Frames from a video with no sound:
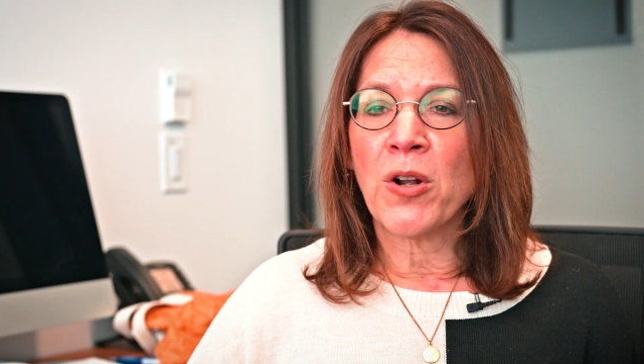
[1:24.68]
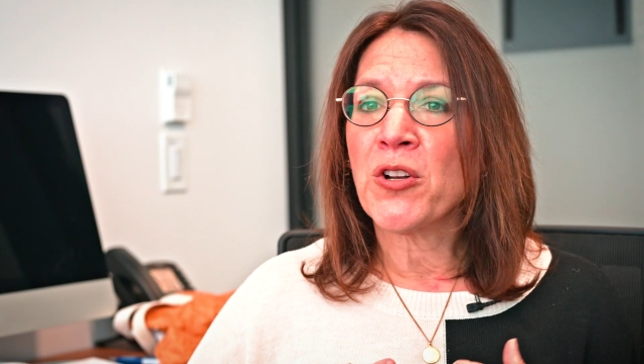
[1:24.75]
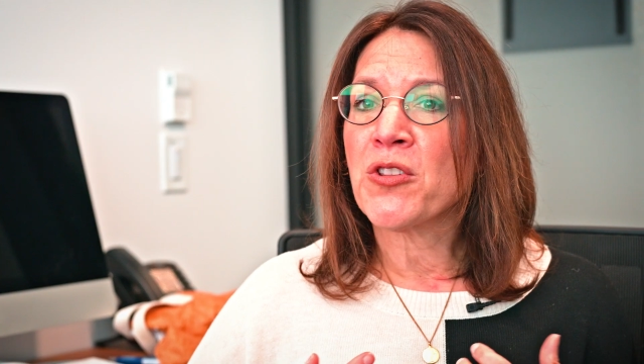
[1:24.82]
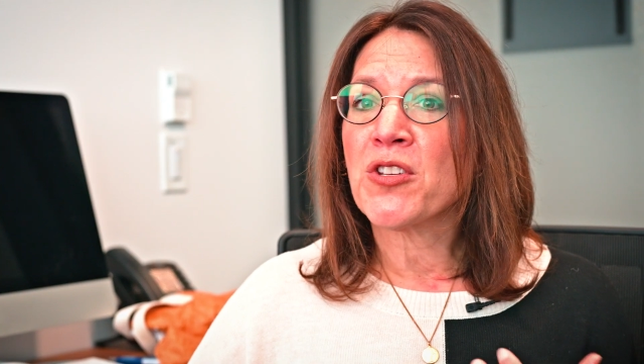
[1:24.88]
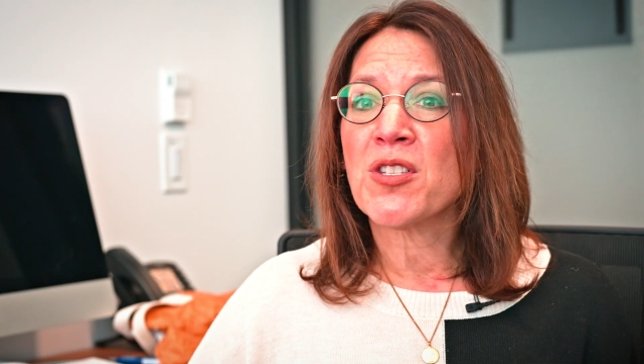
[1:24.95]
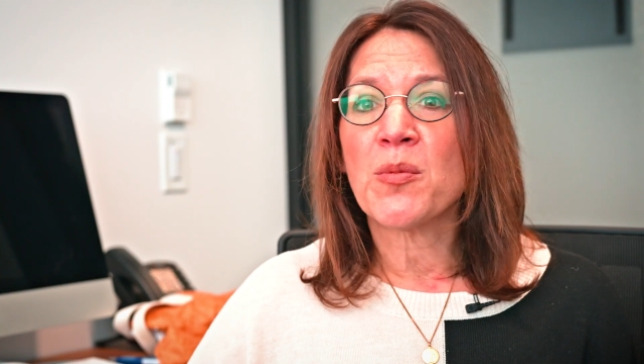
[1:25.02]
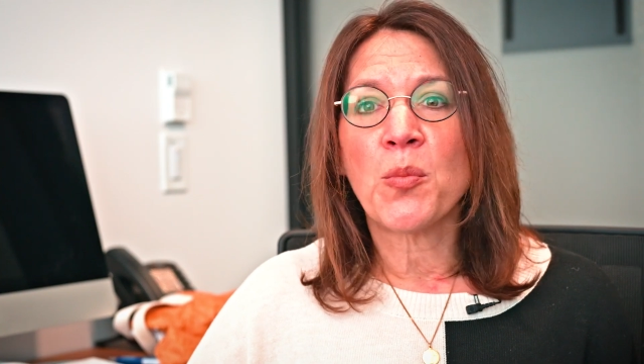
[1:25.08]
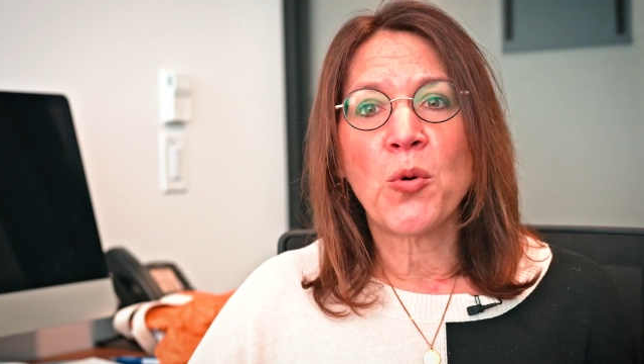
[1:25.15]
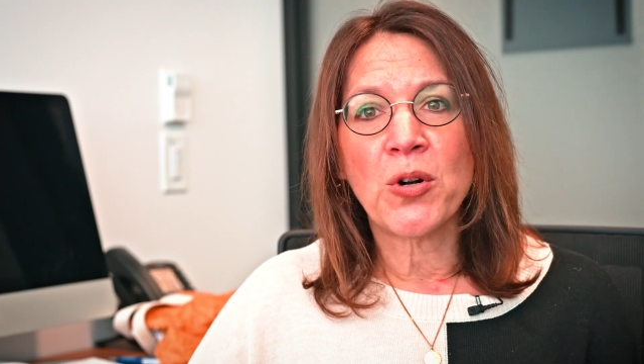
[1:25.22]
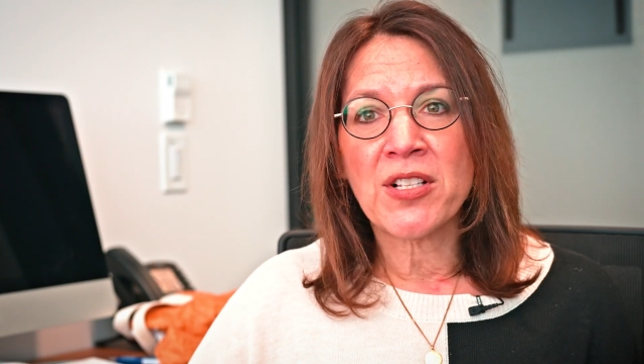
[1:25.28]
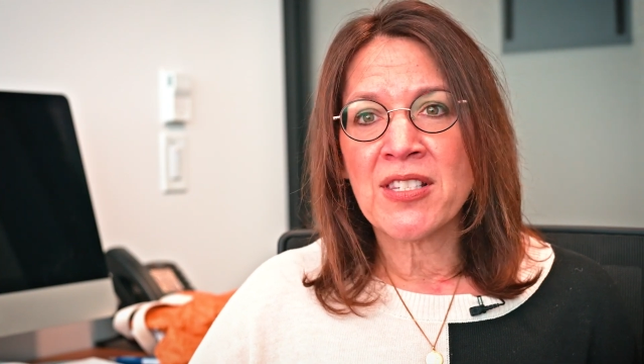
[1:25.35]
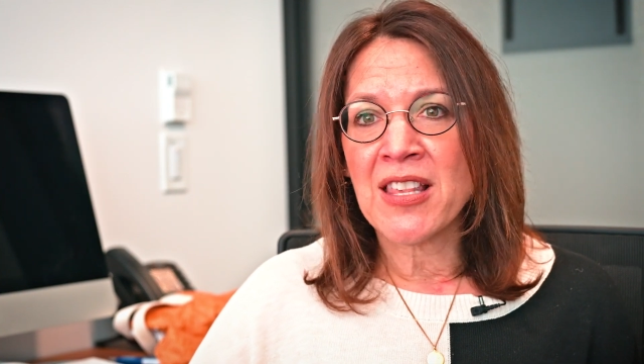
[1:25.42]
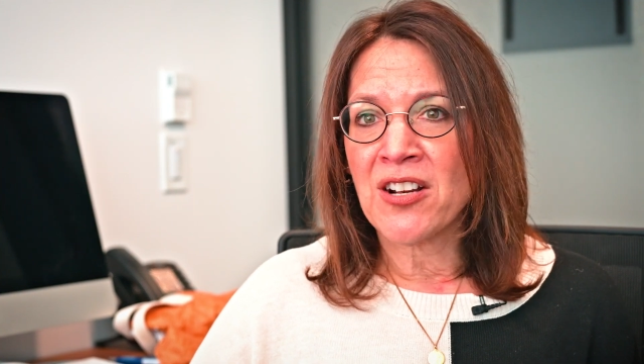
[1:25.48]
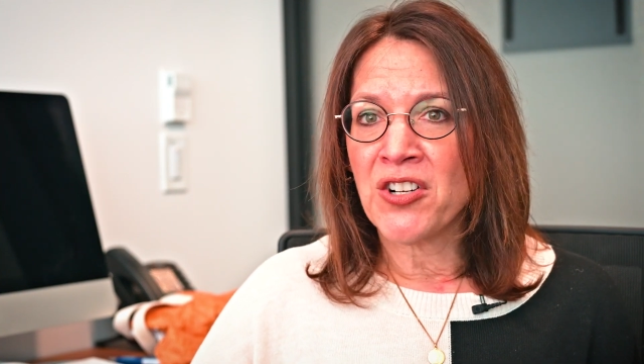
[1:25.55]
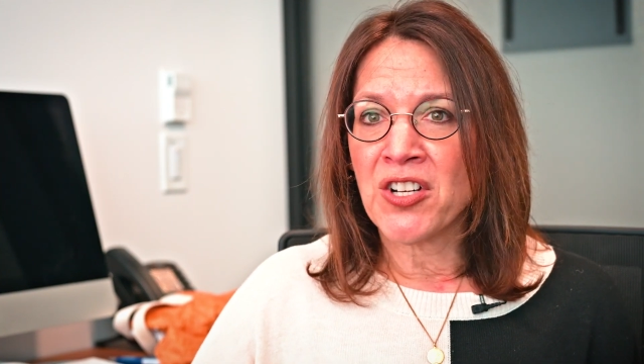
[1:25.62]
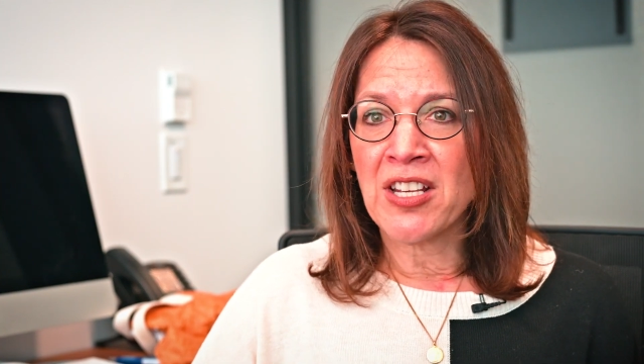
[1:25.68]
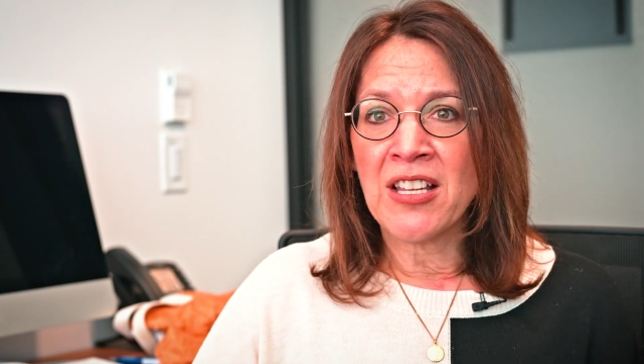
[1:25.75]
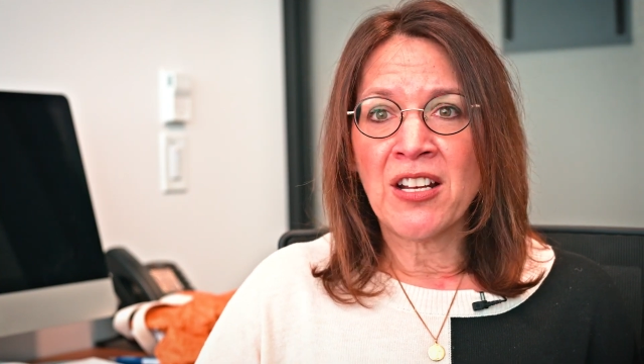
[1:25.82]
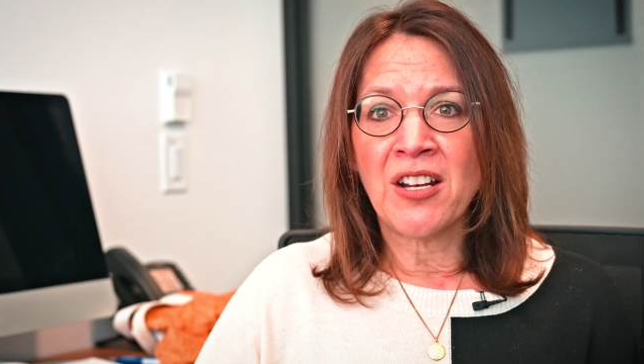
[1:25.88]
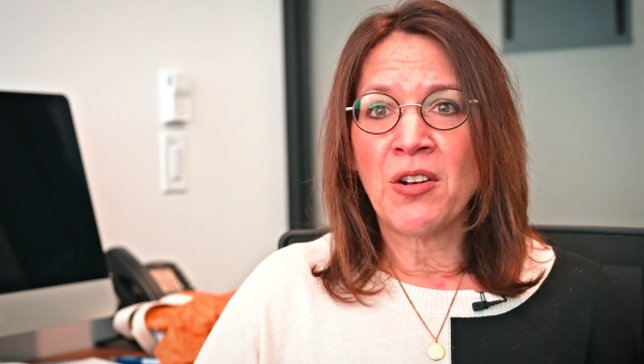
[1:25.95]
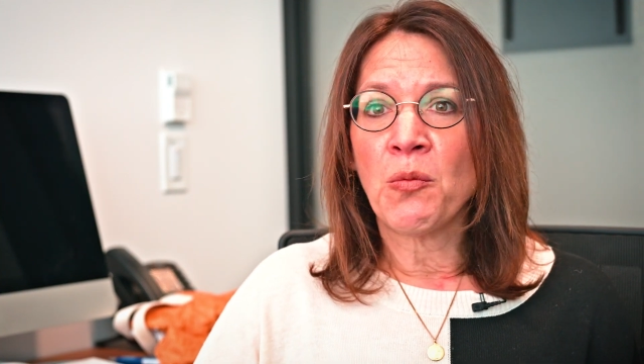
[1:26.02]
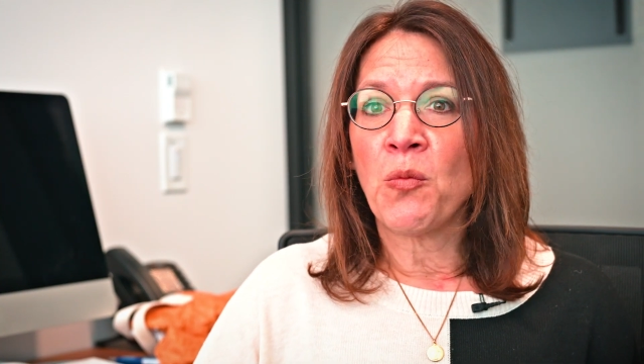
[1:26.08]
what are the supports that are
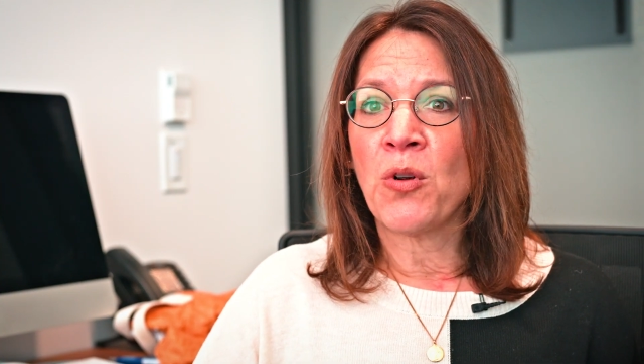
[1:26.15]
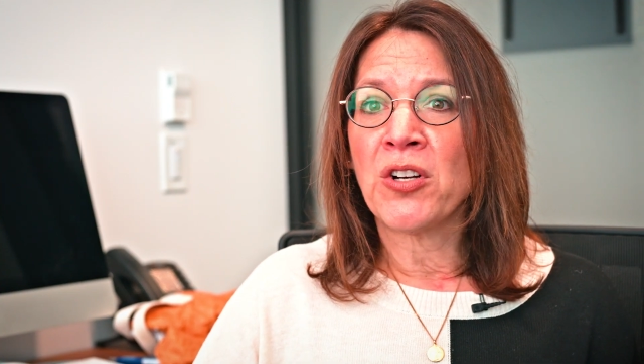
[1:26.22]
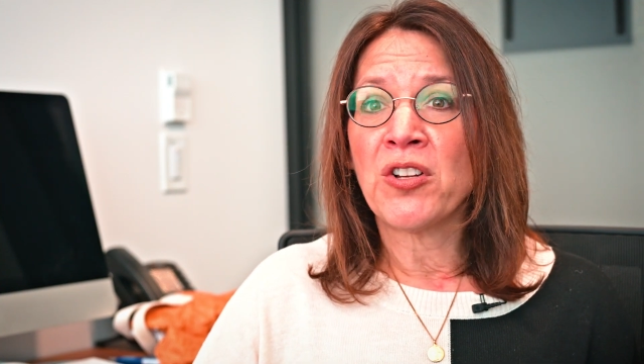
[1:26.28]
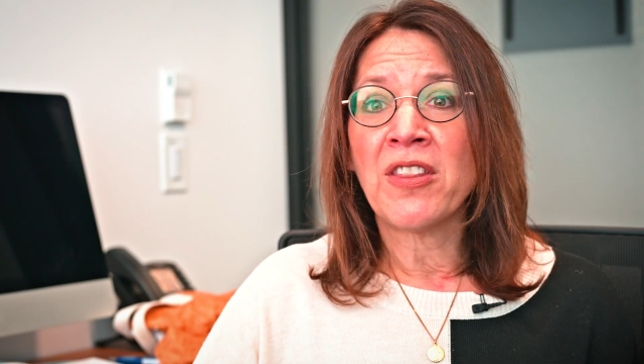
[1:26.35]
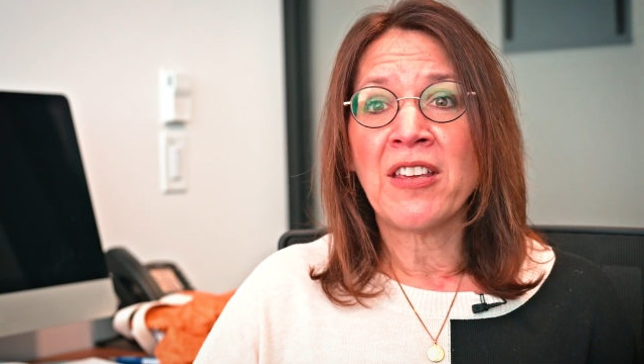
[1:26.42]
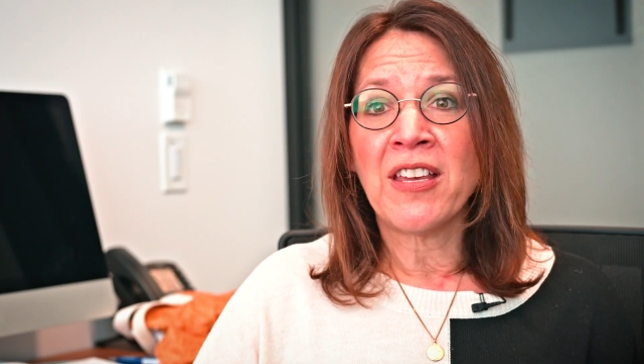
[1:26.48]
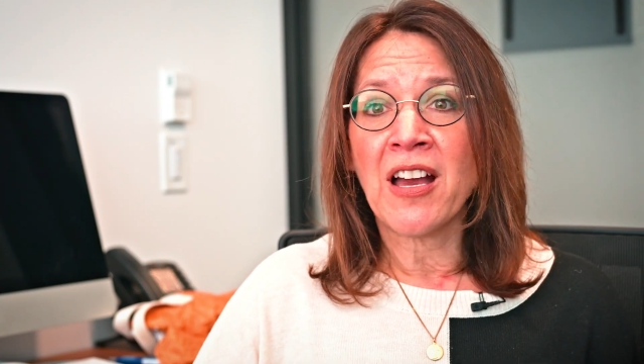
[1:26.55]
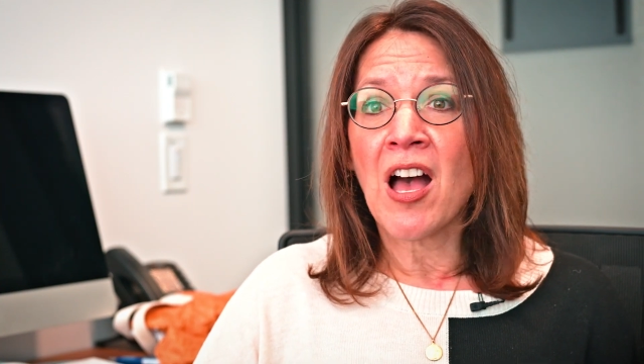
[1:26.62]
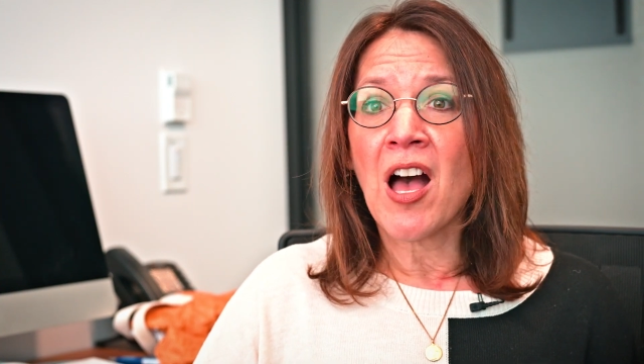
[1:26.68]
needed, what are the